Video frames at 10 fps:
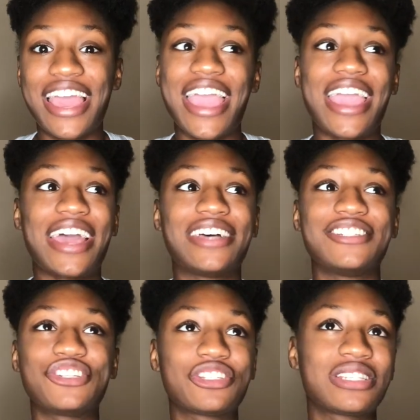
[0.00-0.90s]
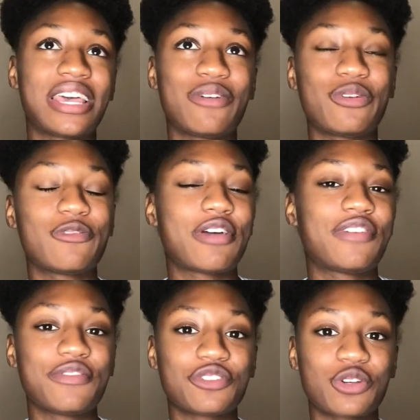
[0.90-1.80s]
And just like one of my
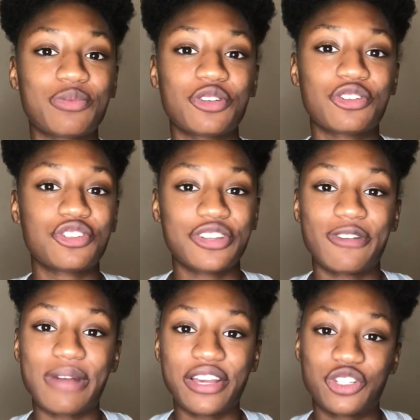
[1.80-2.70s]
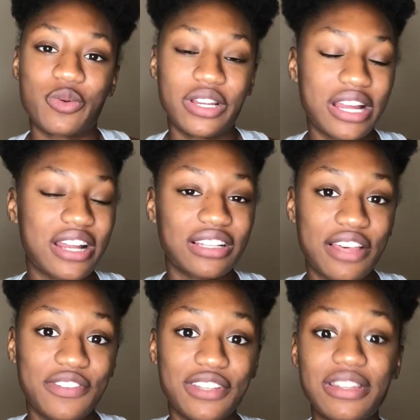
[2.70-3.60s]
favorite scriptures, Jeremiah
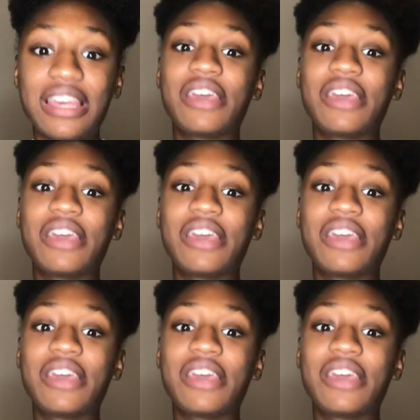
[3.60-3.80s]
29:11,